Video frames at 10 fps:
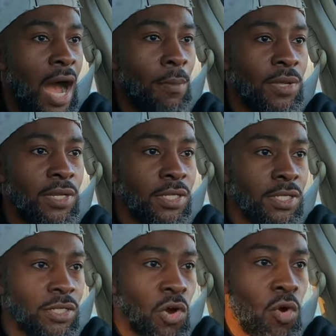I'm
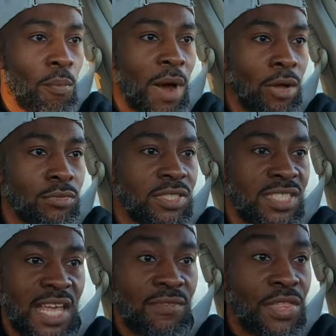gonna go about
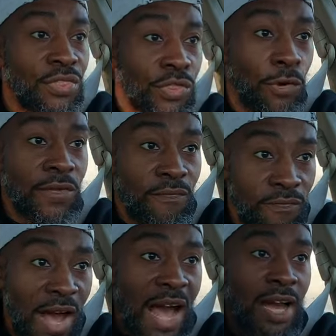
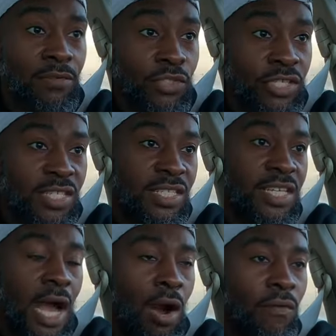7:35 just to
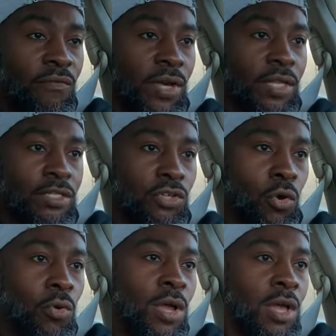see how I'm feeling.
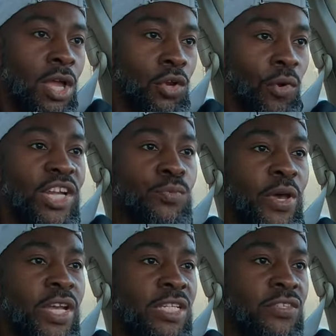So race
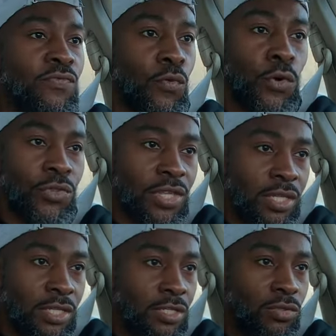pace for
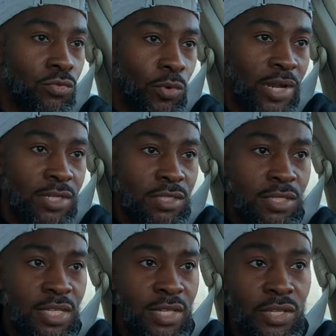this
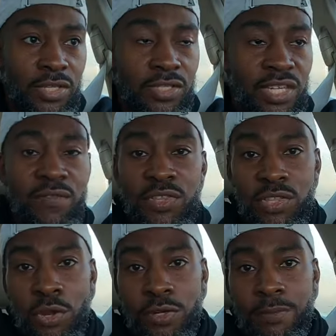race is
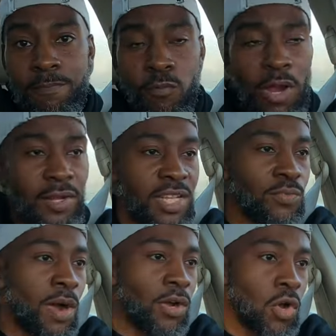7:30, right?
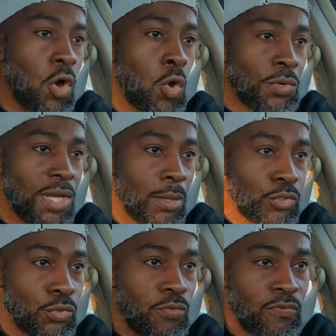That's my goal that I'm
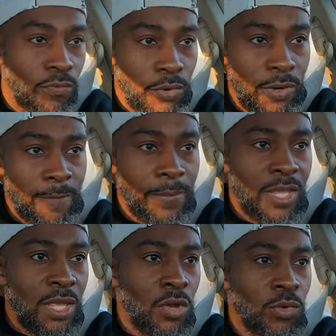shooting for,
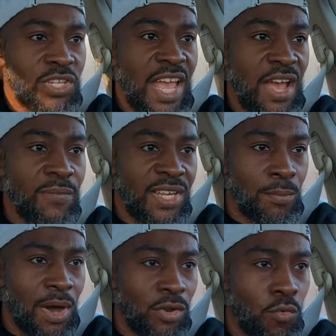which it had me
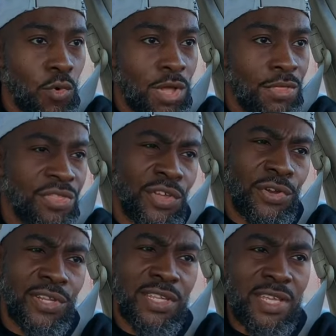at about a
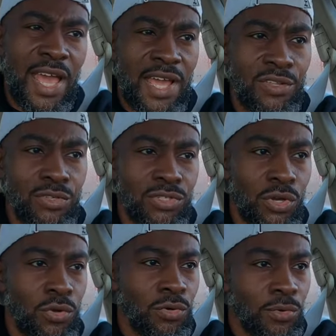1:38 or
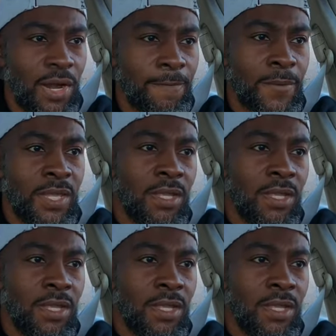so, right?